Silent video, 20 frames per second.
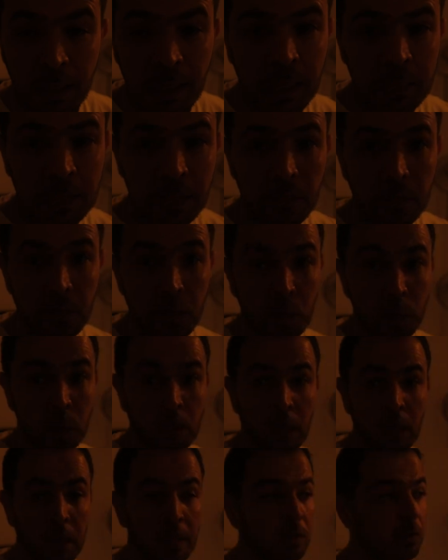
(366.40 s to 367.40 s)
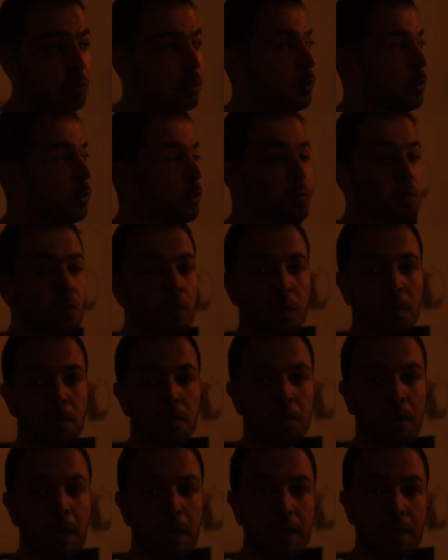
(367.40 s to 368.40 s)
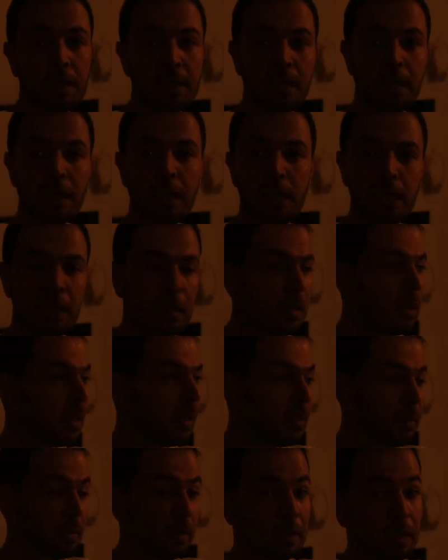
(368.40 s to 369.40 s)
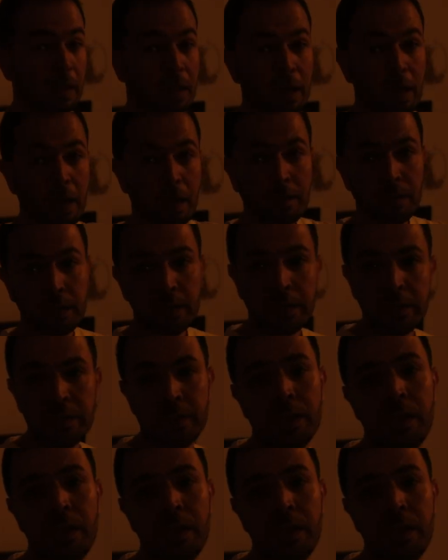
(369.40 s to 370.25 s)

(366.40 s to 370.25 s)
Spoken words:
and if I would like to use my ceiling light that I have in this